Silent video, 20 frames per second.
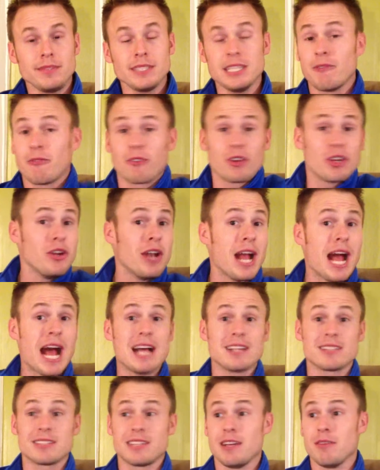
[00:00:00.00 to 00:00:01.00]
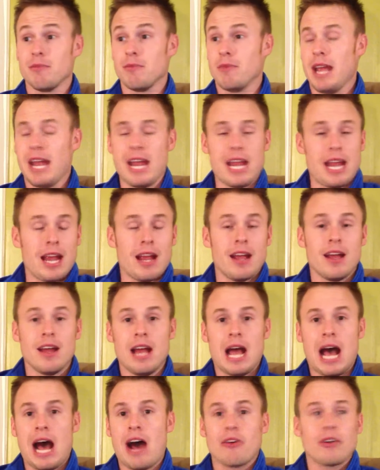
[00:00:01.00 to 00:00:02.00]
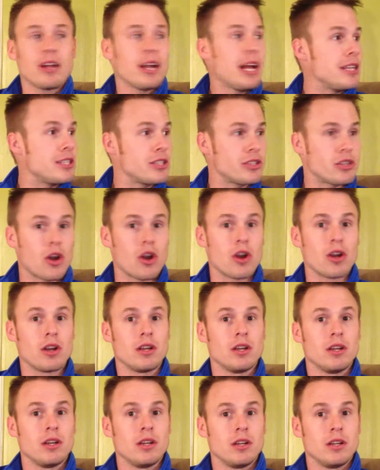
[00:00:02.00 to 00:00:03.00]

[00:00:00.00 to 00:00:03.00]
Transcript: and for you to ask them, hey, how can I start